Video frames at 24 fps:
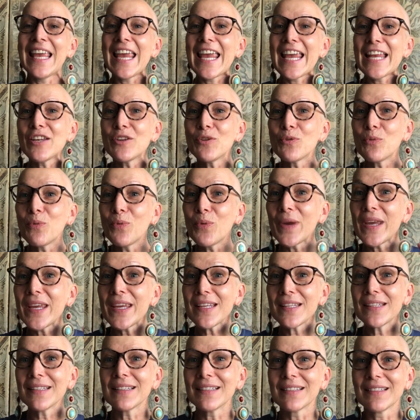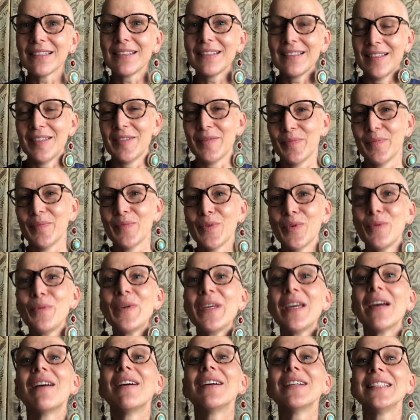And when
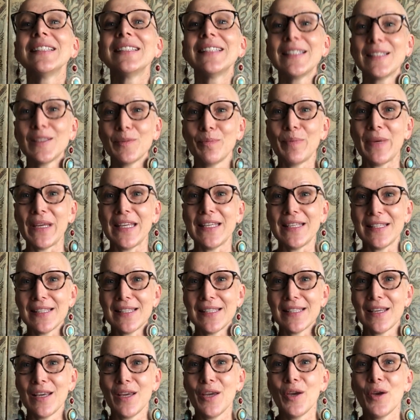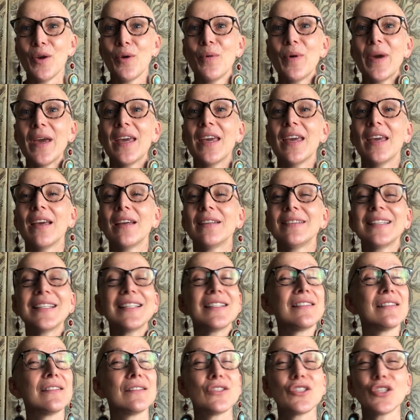we are in this space where
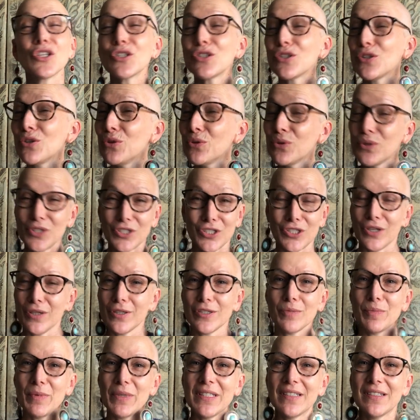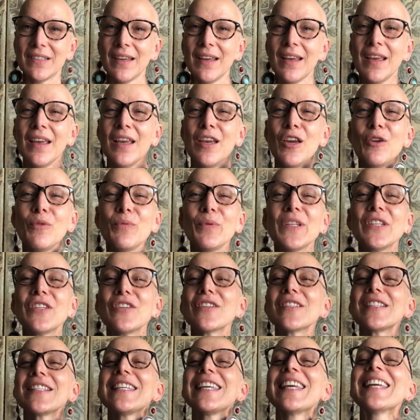there's just no judgment, we
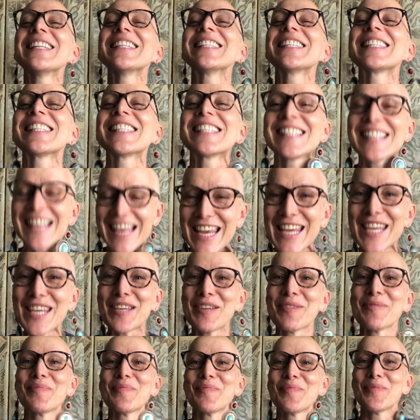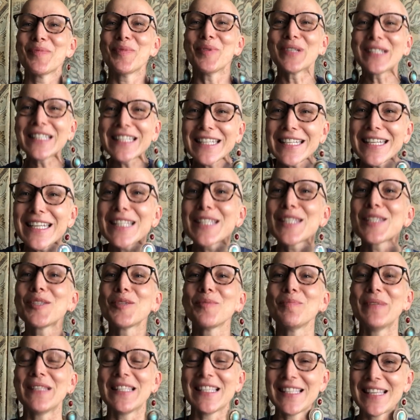just can say what needs
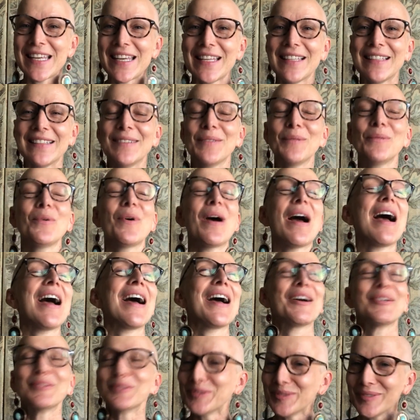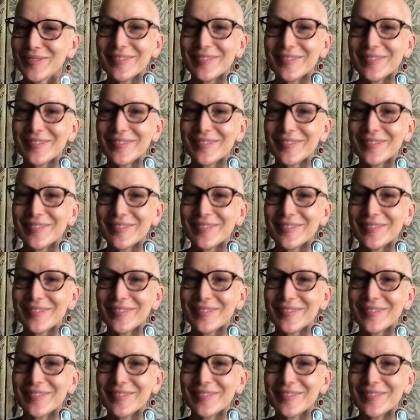to be said. Wow.